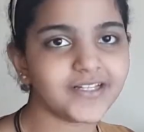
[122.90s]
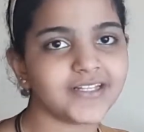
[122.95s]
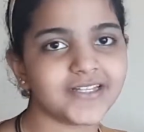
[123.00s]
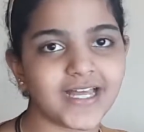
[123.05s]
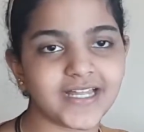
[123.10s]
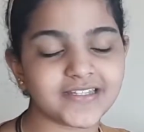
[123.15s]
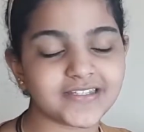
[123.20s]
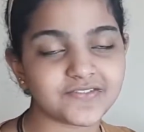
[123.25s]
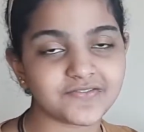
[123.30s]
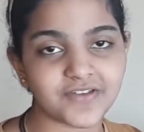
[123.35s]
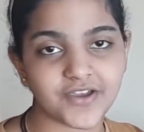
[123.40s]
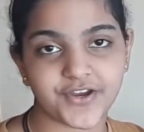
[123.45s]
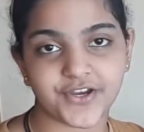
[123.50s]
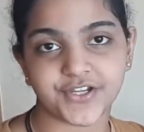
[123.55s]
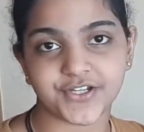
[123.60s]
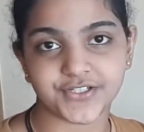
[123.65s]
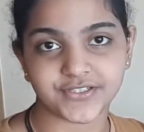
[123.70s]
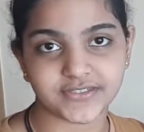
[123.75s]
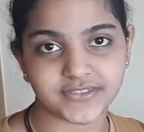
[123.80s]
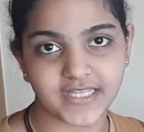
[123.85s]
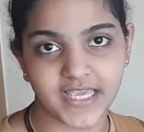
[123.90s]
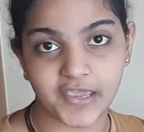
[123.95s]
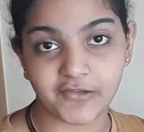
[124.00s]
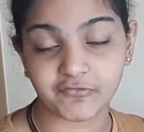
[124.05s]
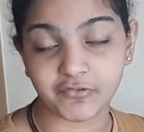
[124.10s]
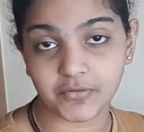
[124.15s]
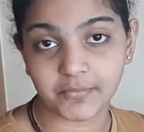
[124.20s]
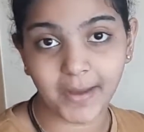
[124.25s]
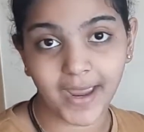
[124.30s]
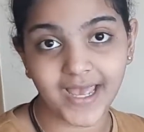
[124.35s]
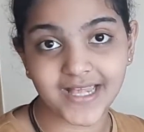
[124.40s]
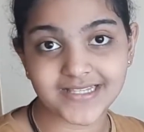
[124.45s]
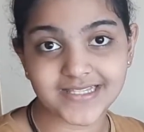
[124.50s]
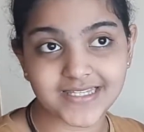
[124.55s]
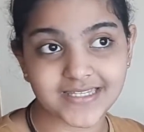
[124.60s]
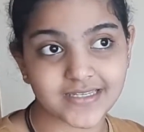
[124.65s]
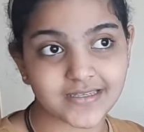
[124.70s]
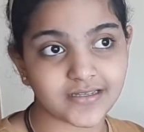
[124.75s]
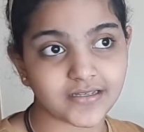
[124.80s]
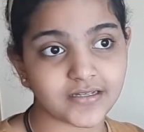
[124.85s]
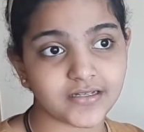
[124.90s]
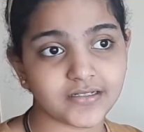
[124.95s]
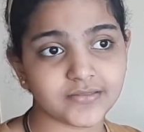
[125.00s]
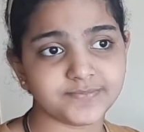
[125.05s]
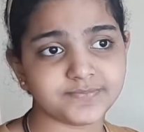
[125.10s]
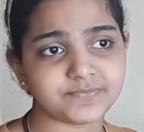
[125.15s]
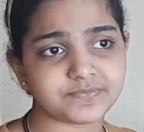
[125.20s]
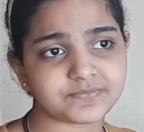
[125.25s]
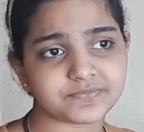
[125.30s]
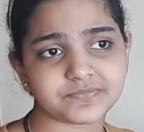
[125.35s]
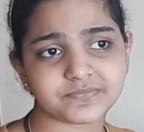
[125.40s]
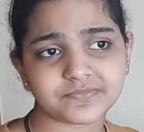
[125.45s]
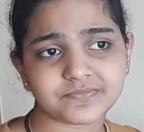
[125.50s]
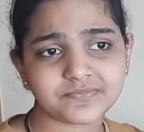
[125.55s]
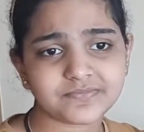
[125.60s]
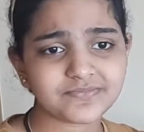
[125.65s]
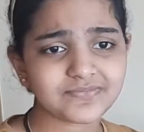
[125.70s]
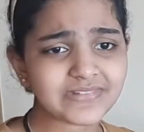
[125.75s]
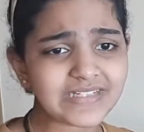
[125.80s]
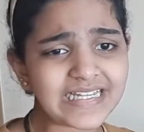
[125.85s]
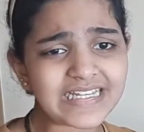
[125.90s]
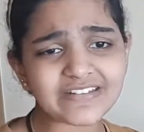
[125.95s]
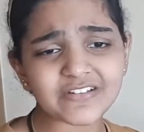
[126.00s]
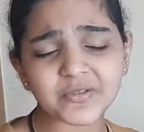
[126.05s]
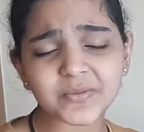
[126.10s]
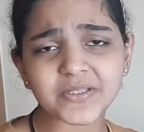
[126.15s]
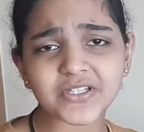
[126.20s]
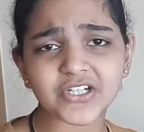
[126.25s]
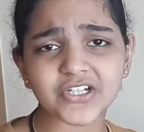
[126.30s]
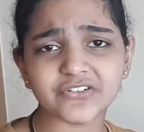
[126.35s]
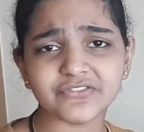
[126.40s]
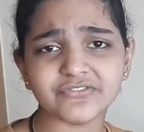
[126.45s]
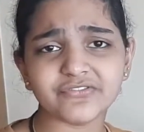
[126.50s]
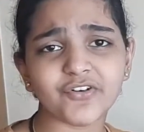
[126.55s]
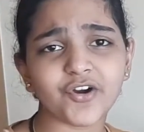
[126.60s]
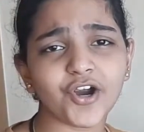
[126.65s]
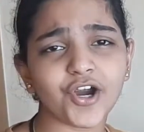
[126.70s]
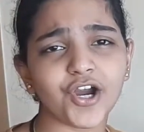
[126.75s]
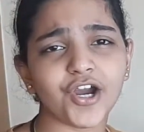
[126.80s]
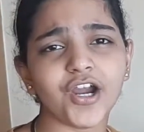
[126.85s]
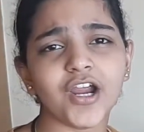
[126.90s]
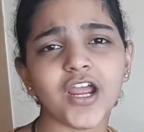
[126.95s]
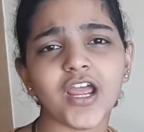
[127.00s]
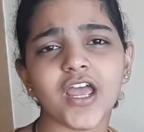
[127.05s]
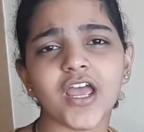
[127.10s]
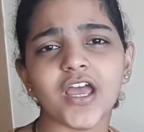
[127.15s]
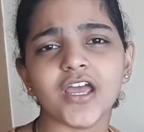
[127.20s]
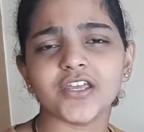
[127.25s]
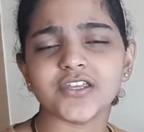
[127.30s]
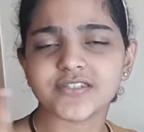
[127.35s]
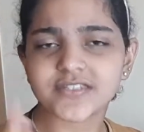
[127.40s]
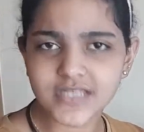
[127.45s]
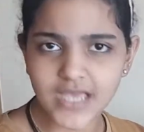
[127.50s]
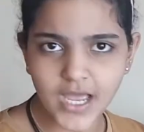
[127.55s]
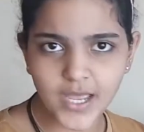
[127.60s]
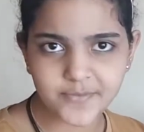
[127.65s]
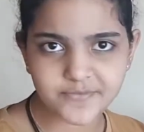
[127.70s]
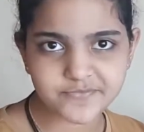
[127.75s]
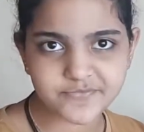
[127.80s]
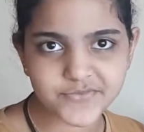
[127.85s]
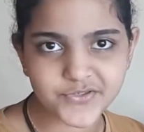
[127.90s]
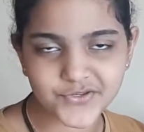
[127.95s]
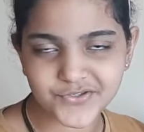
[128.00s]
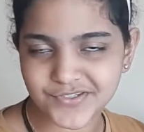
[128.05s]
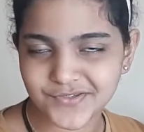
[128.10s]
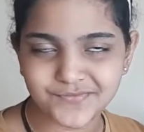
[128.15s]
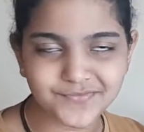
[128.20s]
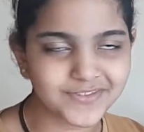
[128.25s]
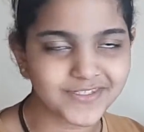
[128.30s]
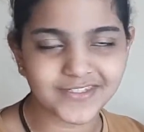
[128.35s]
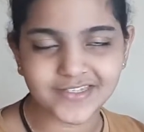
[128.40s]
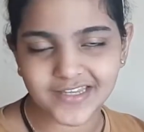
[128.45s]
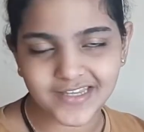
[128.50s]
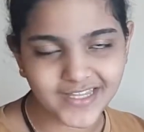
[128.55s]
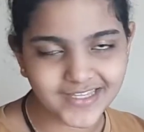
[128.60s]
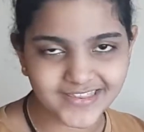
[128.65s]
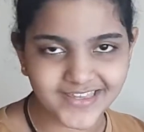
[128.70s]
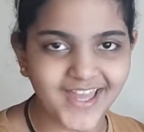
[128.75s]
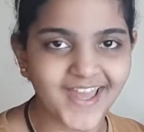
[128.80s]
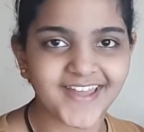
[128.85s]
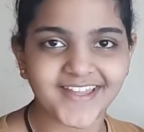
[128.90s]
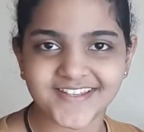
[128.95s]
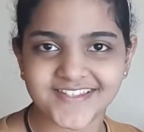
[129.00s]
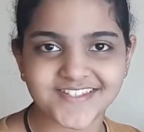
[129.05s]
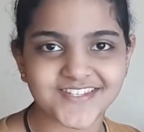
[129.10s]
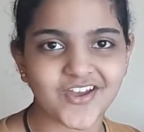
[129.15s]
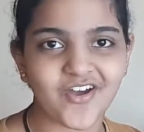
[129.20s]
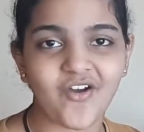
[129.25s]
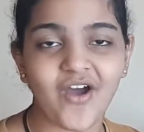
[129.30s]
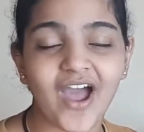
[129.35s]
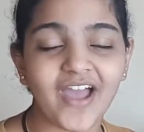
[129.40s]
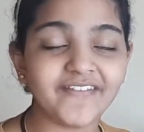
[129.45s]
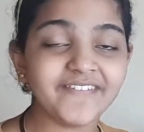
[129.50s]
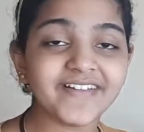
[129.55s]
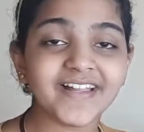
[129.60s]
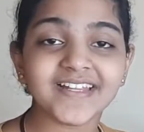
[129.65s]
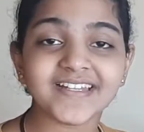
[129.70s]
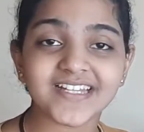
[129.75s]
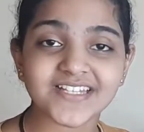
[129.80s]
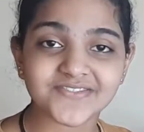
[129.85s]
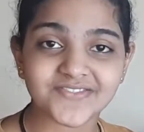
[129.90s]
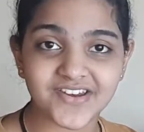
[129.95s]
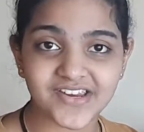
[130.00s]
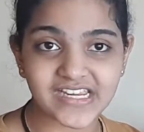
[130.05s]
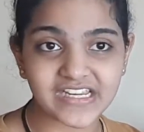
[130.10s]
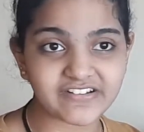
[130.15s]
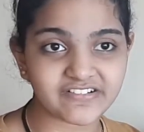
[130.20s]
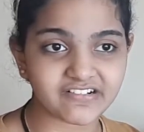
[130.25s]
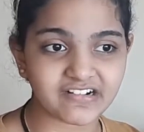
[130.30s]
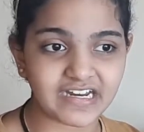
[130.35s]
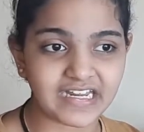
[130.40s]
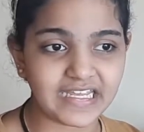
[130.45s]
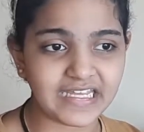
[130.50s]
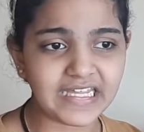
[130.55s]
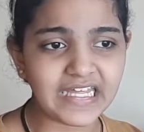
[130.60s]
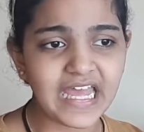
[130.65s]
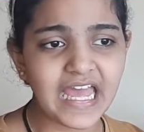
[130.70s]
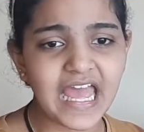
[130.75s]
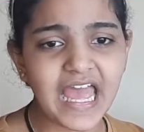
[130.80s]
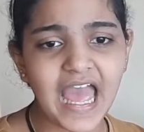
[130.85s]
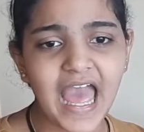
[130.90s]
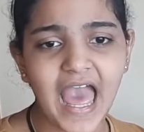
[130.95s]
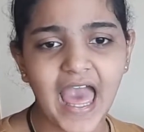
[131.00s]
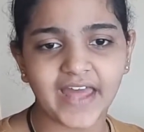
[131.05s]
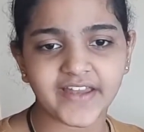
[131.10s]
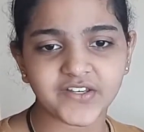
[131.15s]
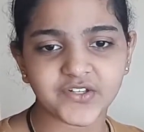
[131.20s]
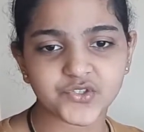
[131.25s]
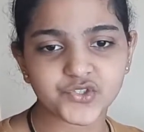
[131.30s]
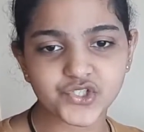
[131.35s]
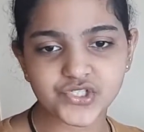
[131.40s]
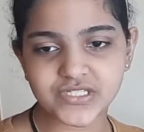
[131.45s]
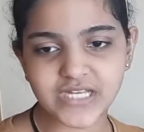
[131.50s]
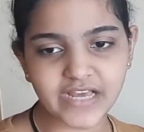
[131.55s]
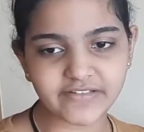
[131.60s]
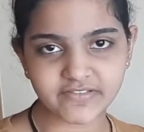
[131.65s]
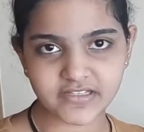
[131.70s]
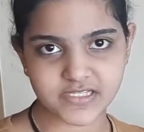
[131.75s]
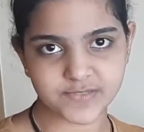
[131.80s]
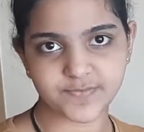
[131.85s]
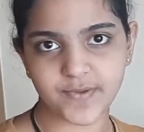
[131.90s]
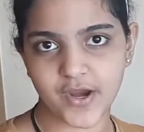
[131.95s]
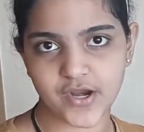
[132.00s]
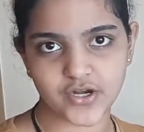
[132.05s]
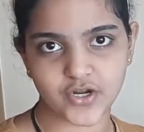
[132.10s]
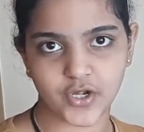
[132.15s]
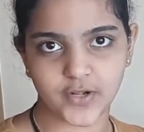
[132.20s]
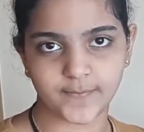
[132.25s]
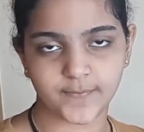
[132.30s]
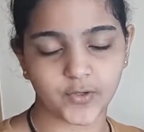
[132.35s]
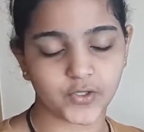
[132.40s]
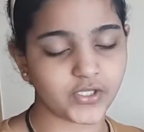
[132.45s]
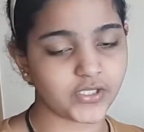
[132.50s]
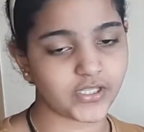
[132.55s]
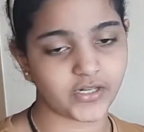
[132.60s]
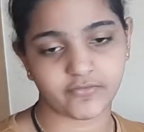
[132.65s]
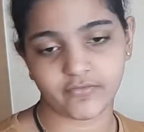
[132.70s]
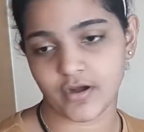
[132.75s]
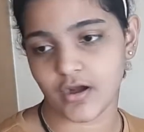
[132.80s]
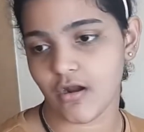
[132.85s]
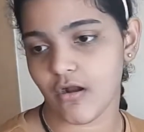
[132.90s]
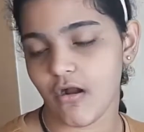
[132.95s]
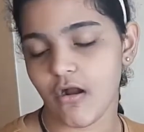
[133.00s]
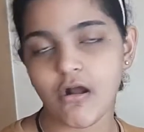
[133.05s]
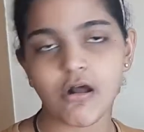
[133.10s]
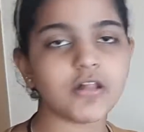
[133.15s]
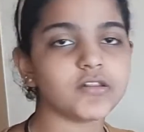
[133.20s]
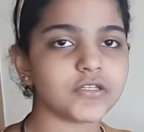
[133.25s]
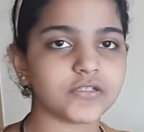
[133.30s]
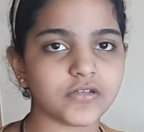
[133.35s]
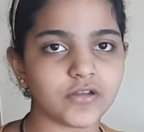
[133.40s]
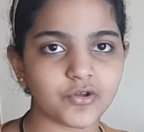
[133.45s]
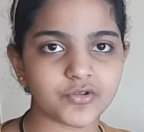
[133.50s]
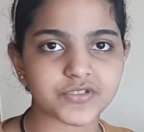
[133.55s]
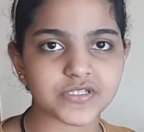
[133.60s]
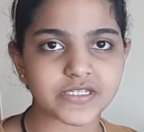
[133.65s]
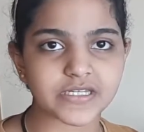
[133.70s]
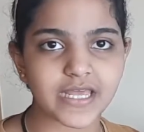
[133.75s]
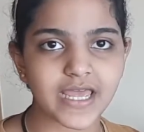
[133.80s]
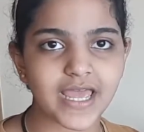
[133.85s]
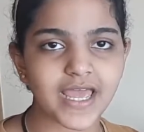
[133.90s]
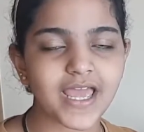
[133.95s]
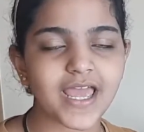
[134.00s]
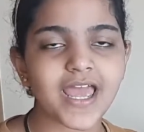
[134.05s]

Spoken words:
that's a very good thing. For maths, I will be going for sums or something like that. So I feel like that's very great. And you just have a spare notebook, you can write all the notes in it,